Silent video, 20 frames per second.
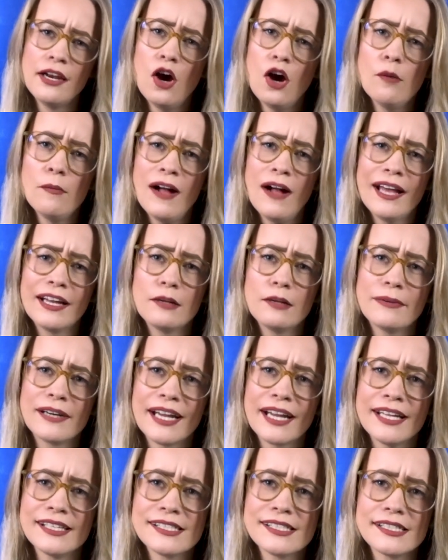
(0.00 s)
Homo
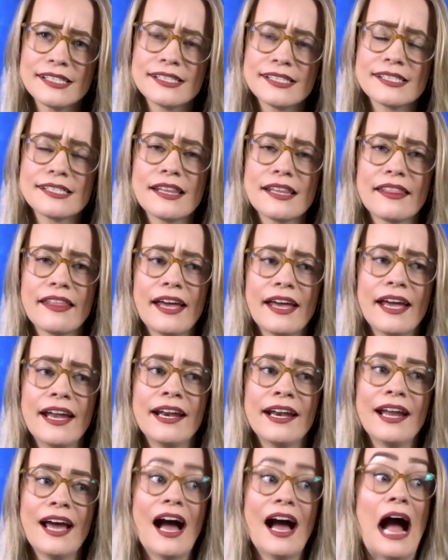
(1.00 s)
heidelbergensis,
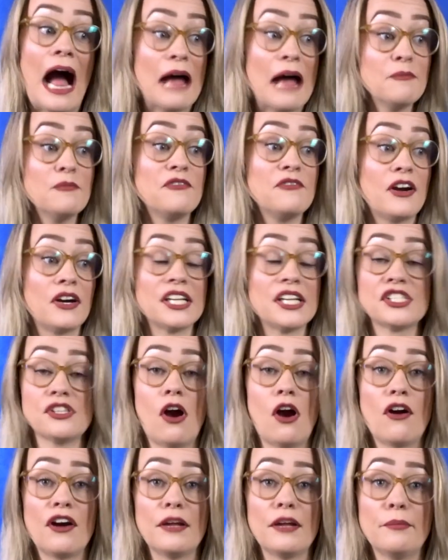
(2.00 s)
then I'm very
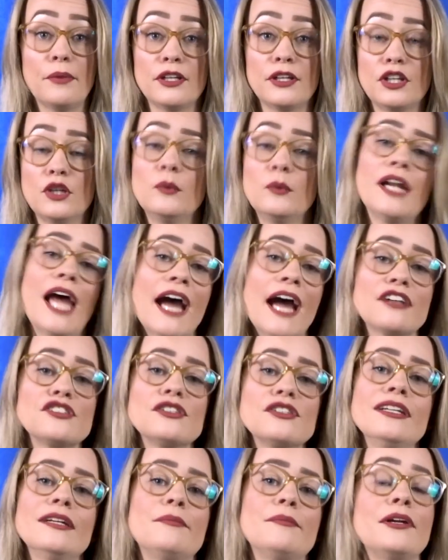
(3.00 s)
sorry, but you would
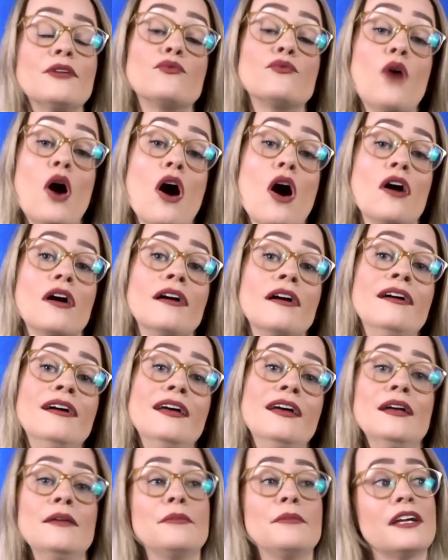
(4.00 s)
actually be wrong.
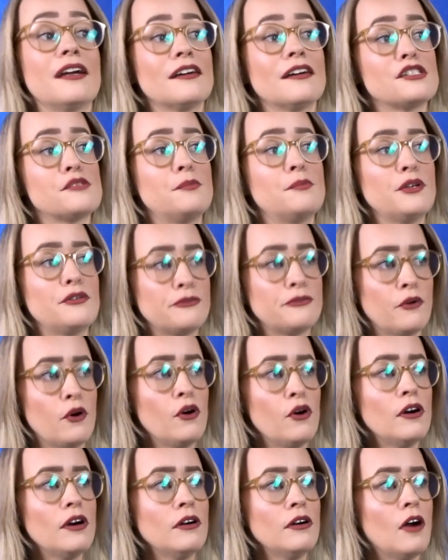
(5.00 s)
Because
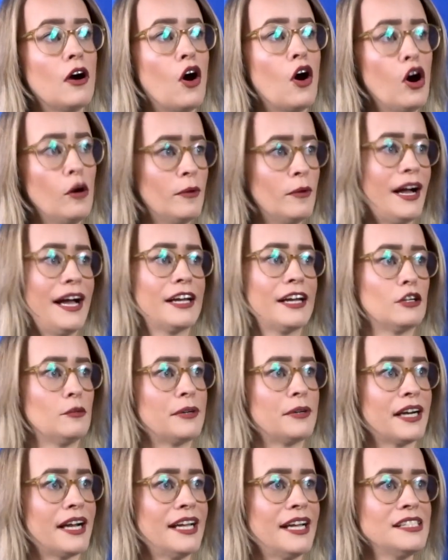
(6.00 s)
before Homo
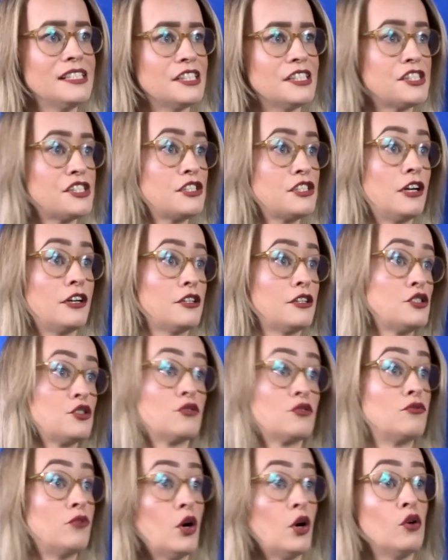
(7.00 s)
heidelbergensis started to
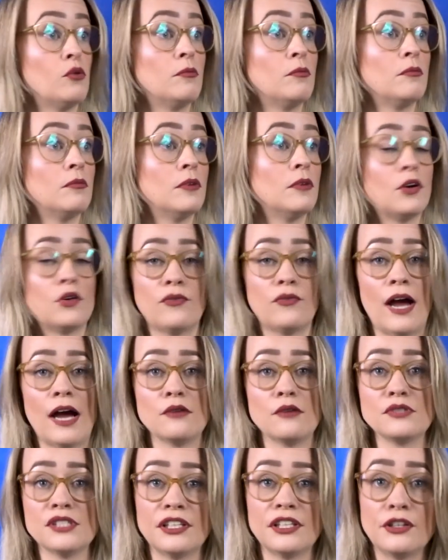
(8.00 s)
roam
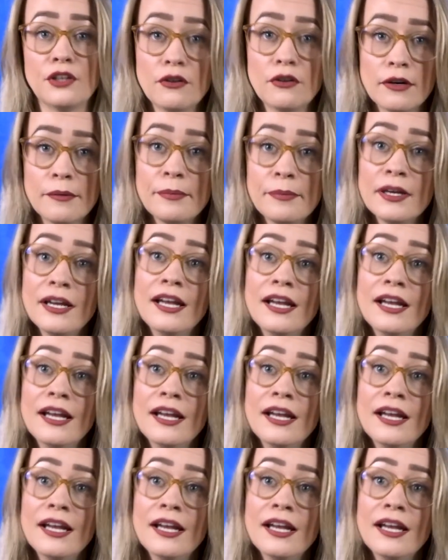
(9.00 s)
around in Europe,